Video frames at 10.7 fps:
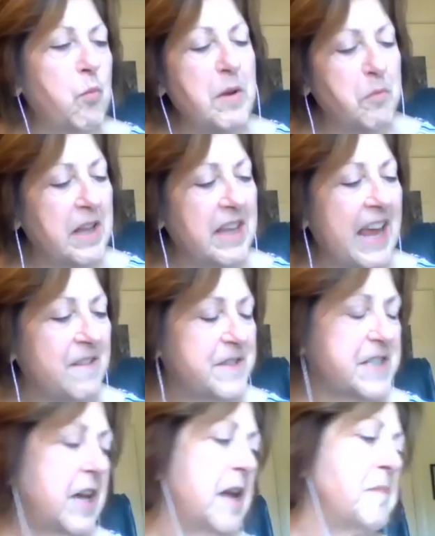we will have
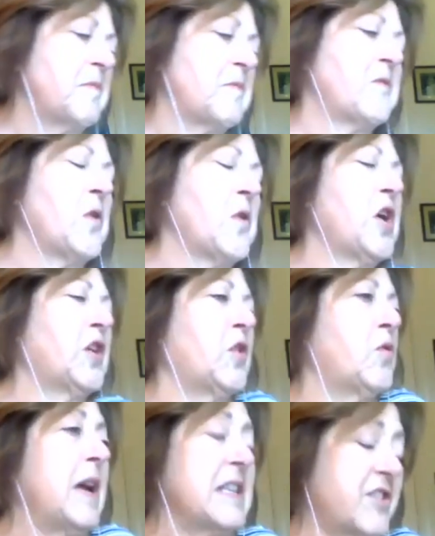time for
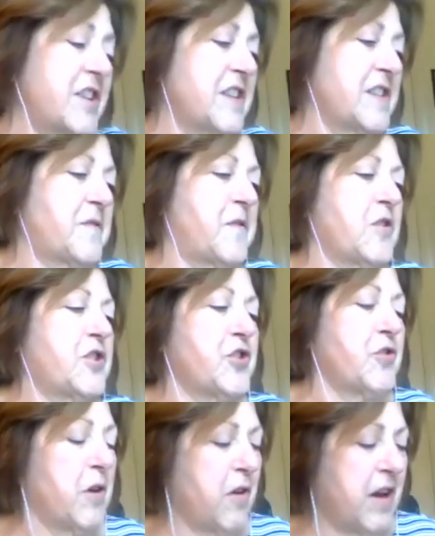questions for
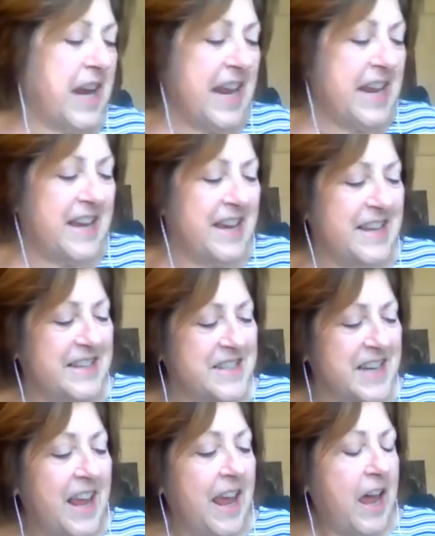sure. And
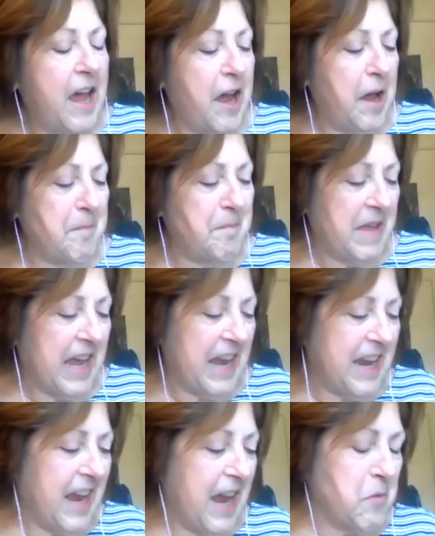I
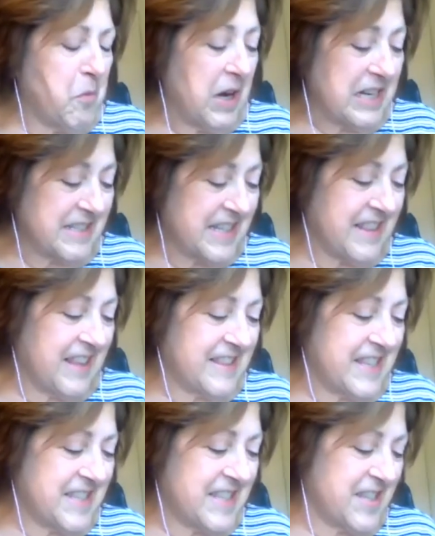want to say that
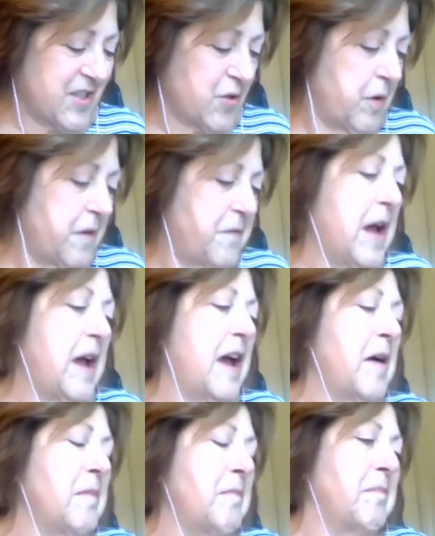this is sort of
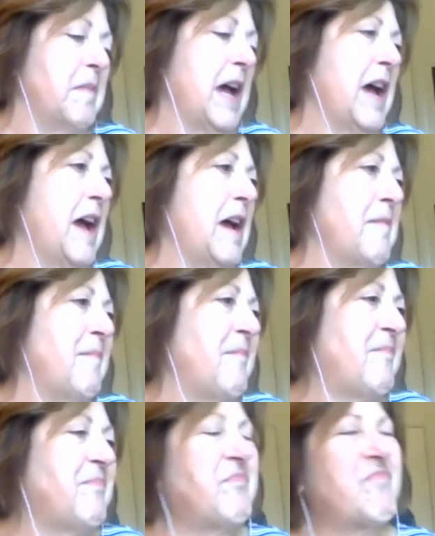an